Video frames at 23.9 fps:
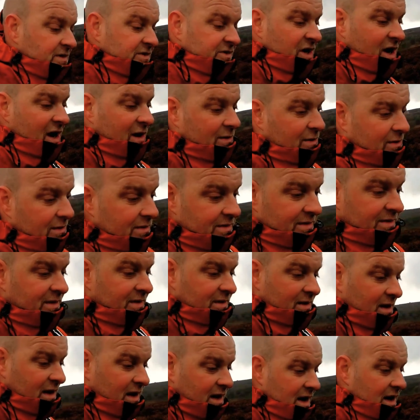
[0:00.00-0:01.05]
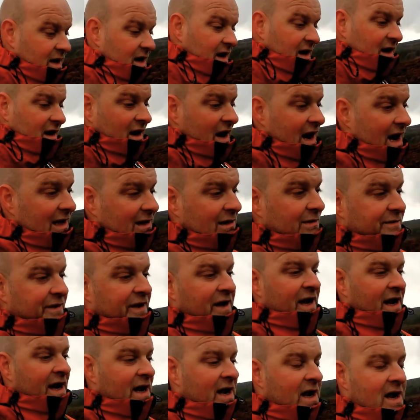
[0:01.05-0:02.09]
So, I love it
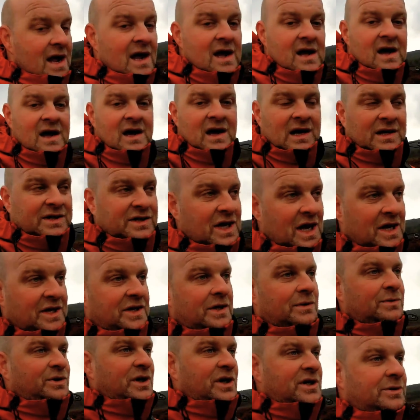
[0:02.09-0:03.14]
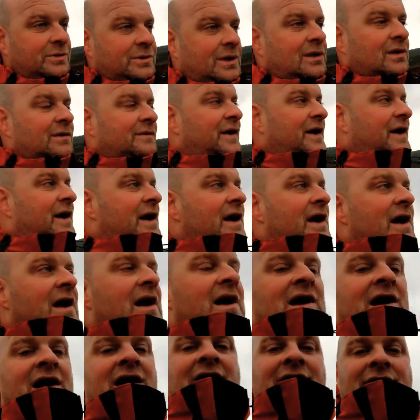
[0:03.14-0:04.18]
here. I do genuinely love it.
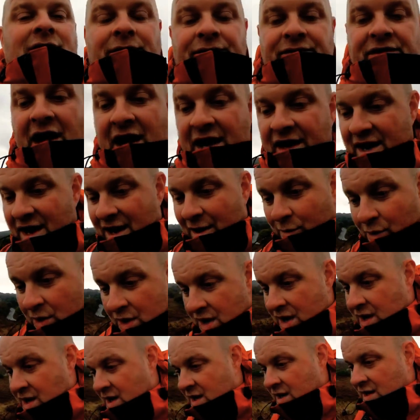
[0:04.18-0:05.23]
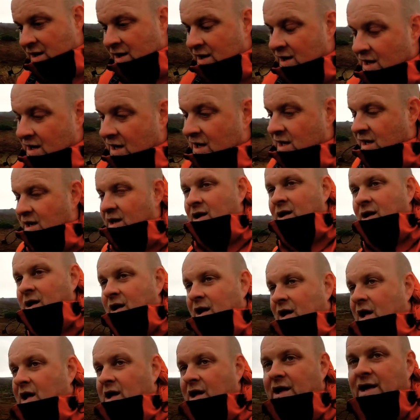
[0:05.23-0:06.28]
I love getting out,
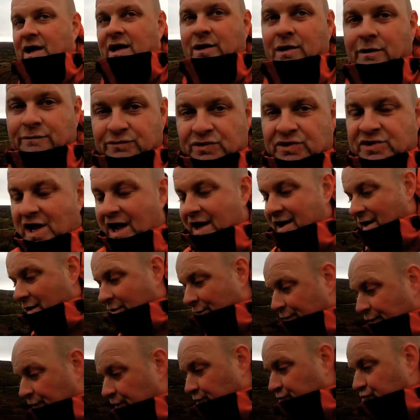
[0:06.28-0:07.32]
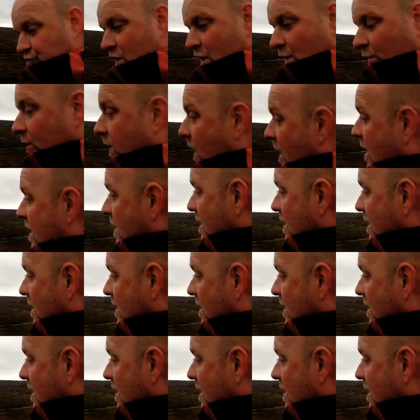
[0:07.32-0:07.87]
and I love just getting out for a stroll.